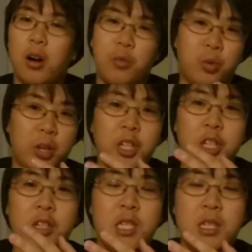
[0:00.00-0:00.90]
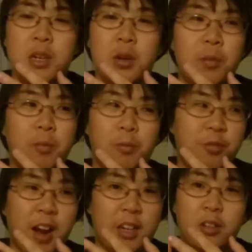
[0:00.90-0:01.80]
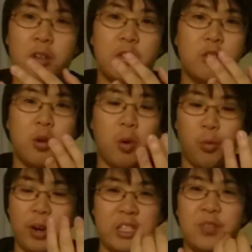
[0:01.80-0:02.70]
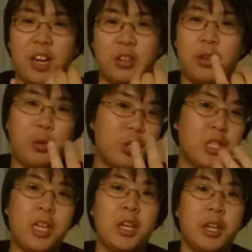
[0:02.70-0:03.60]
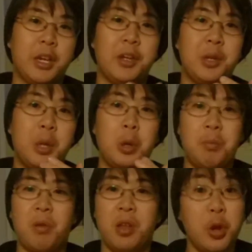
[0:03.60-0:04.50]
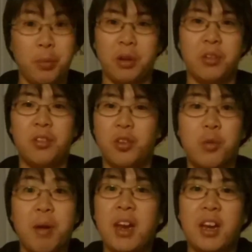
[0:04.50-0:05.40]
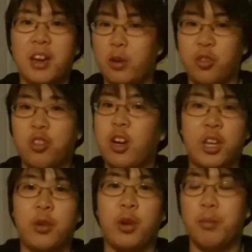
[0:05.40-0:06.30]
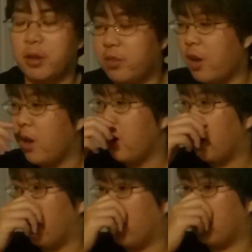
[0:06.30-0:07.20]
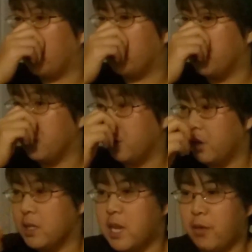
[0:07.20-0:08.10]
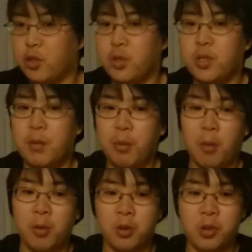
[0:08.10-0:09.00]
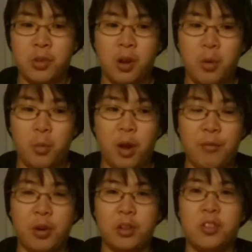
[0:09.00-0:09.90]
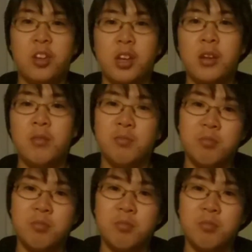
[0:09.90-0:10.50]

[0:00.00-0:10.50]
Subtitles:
religious factors, or race factor. They were just killing humanity. They were trying to kill humans. Several suicide bombers went throughout the city,